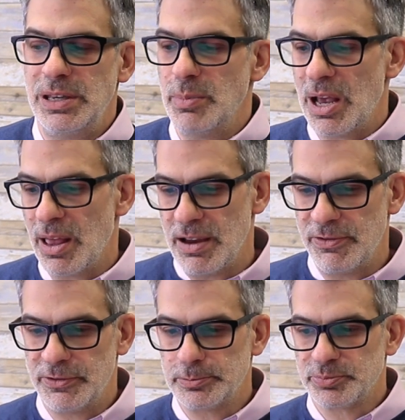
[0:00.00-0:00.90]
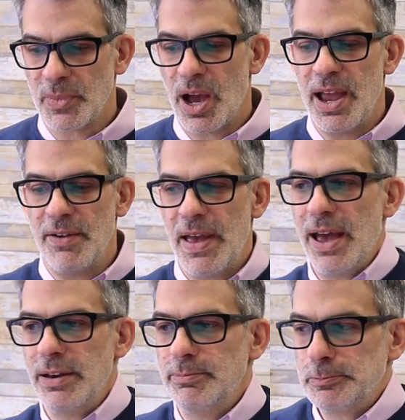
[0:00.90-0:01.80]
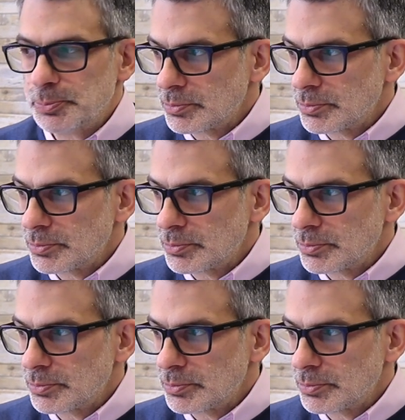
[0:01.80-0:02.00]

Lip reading: in my life, I have had